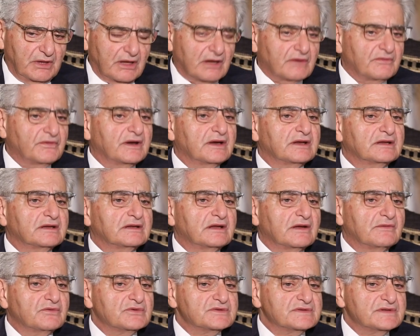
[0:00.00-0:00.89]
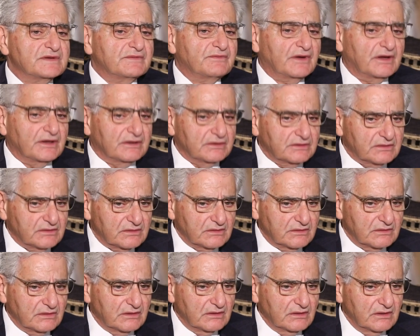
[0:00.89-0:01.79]
are very diversified
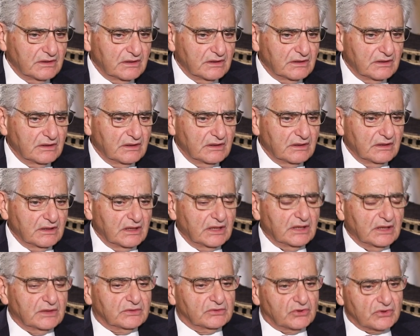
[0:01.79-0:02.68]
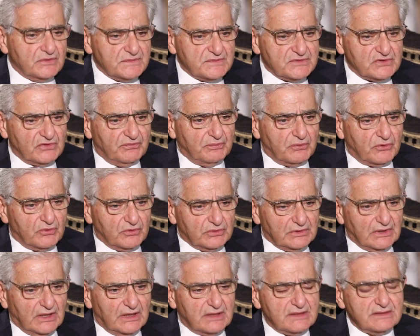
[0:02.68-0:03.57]
in terms of
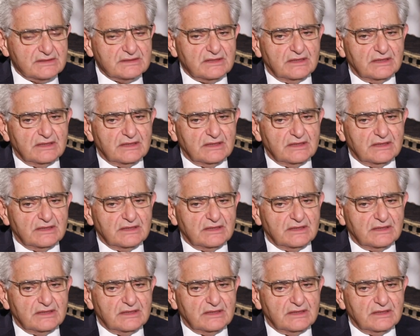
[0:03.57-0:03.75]
products,